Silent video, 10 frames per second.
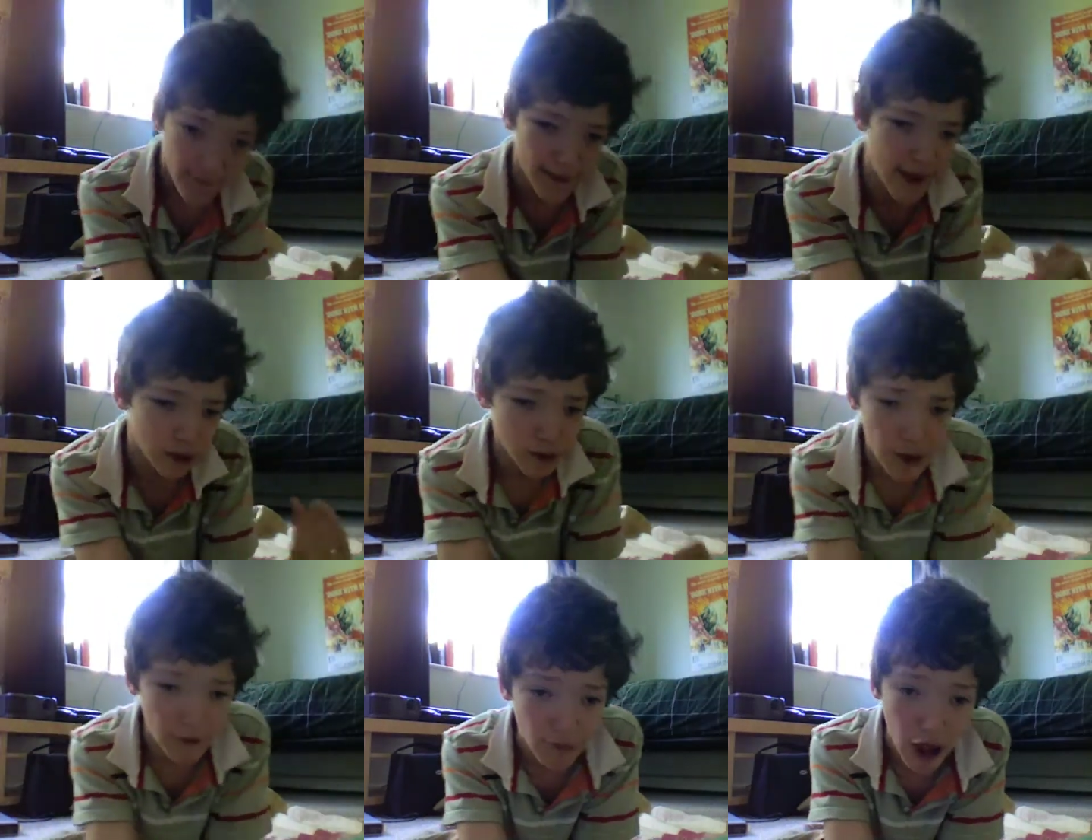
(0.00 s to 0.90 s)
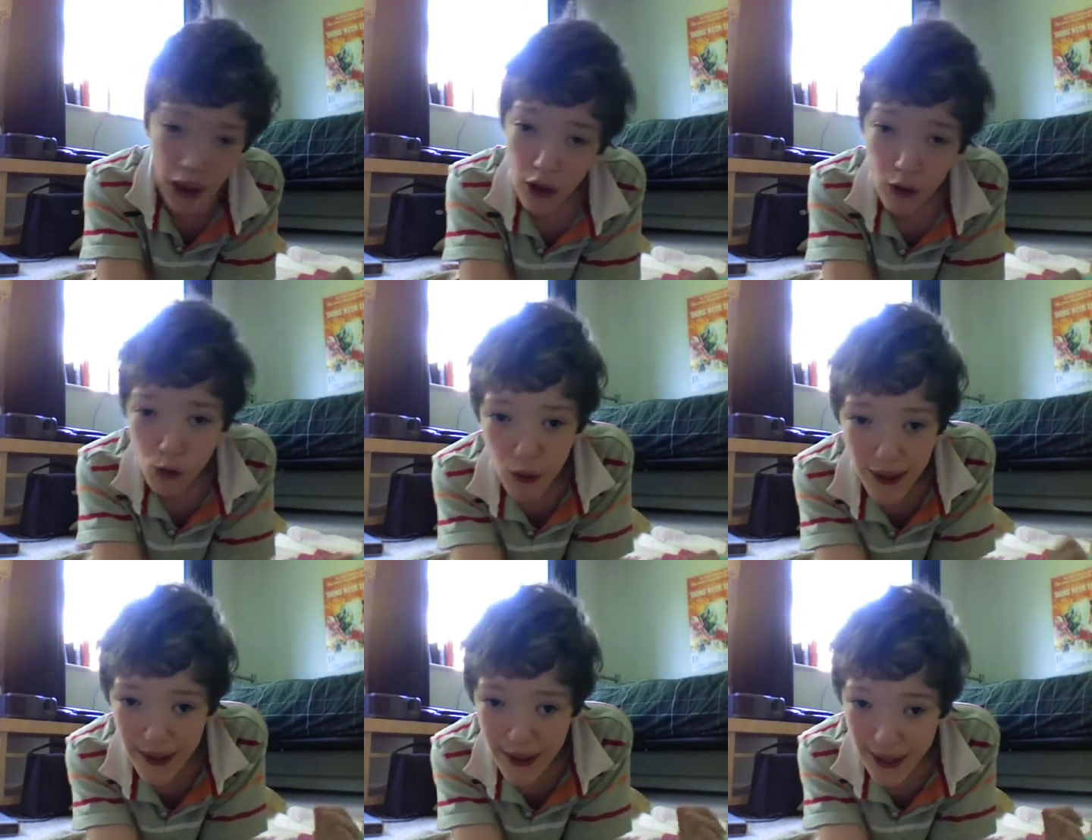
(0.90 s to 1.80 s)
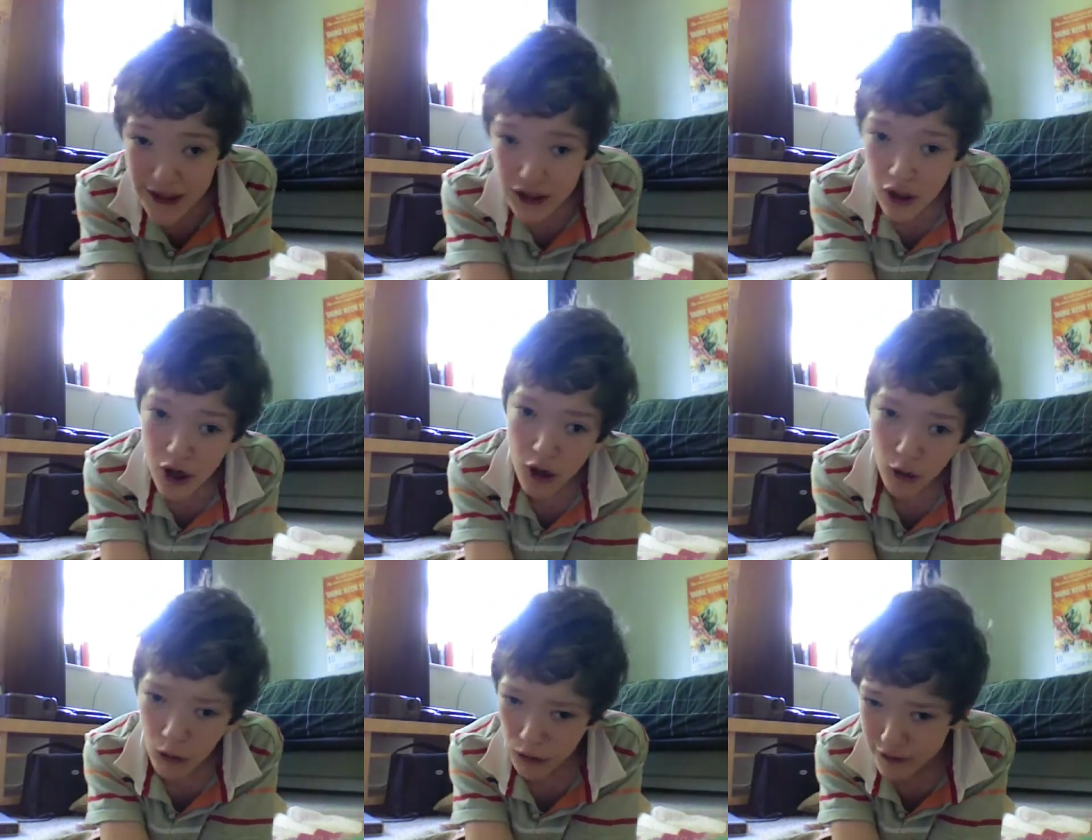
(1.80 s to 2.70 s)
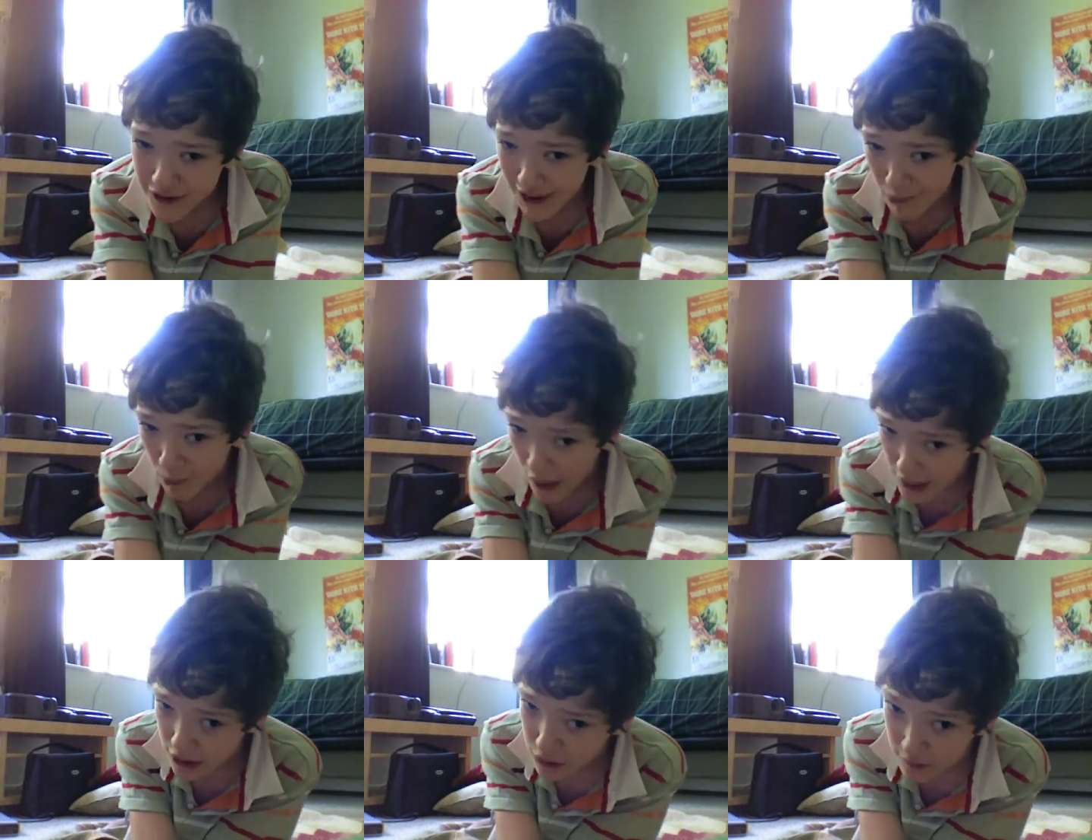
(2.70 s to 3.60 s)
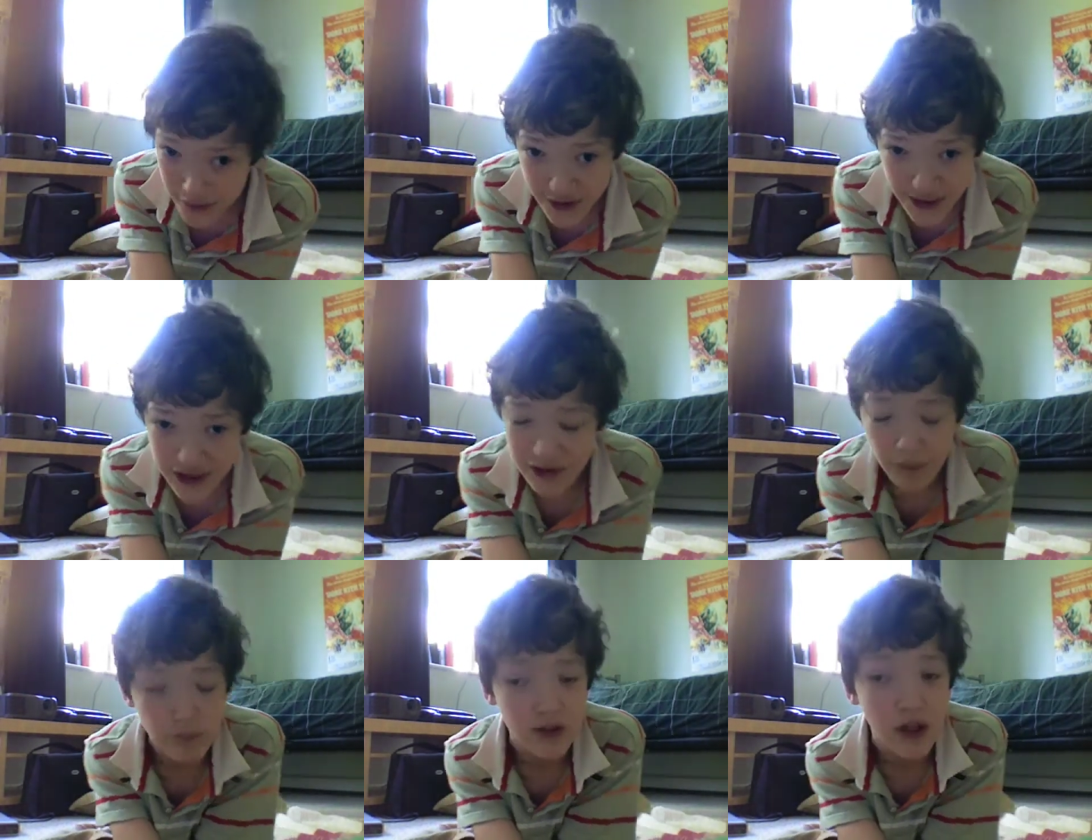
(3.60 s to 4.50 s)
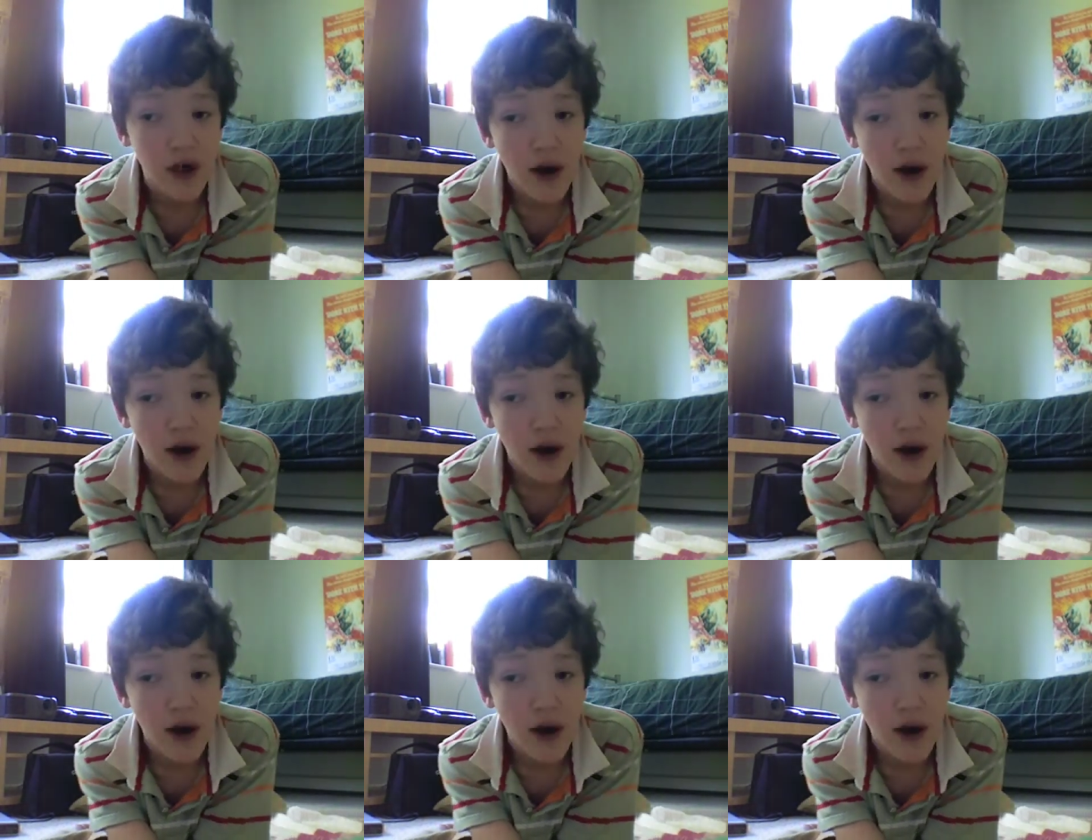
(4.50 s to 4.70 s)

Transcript: they'll never win against content management systems,